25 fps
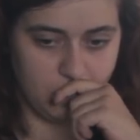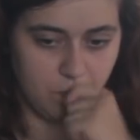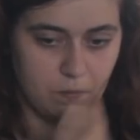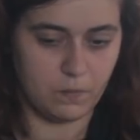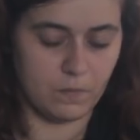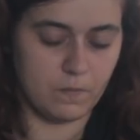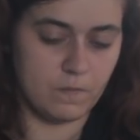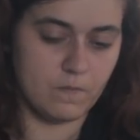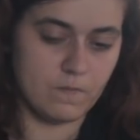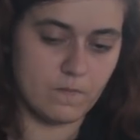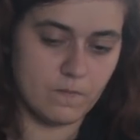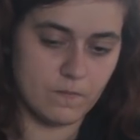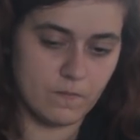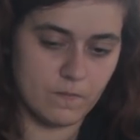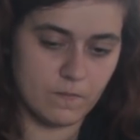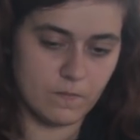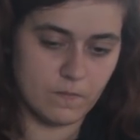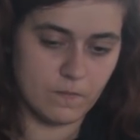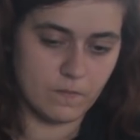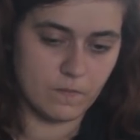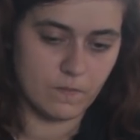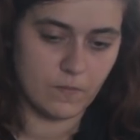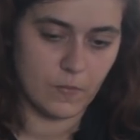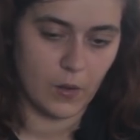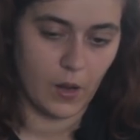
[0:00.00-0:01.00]
I
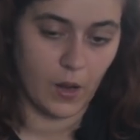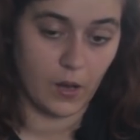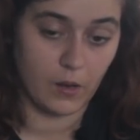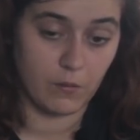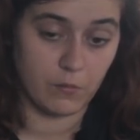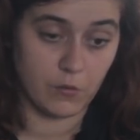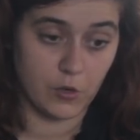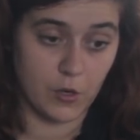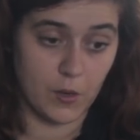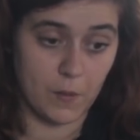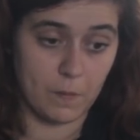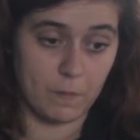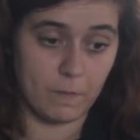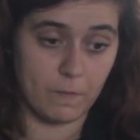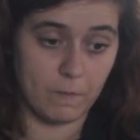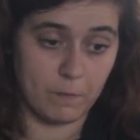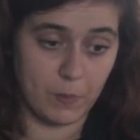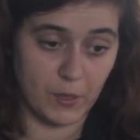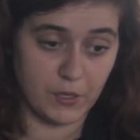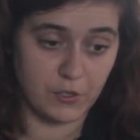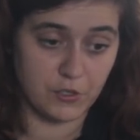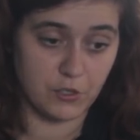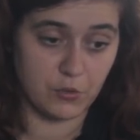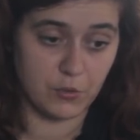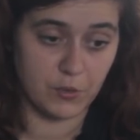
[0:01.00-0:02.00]
am gonna
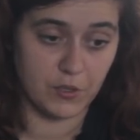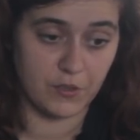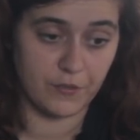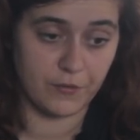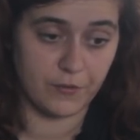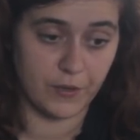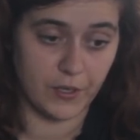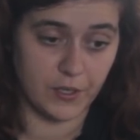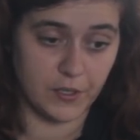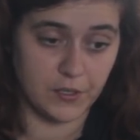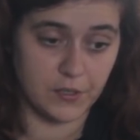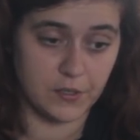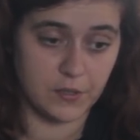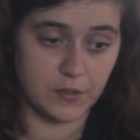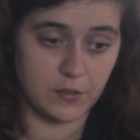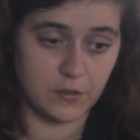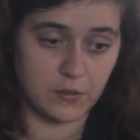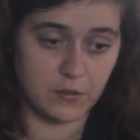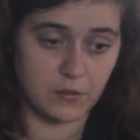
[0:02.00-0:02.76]
punch you in the face.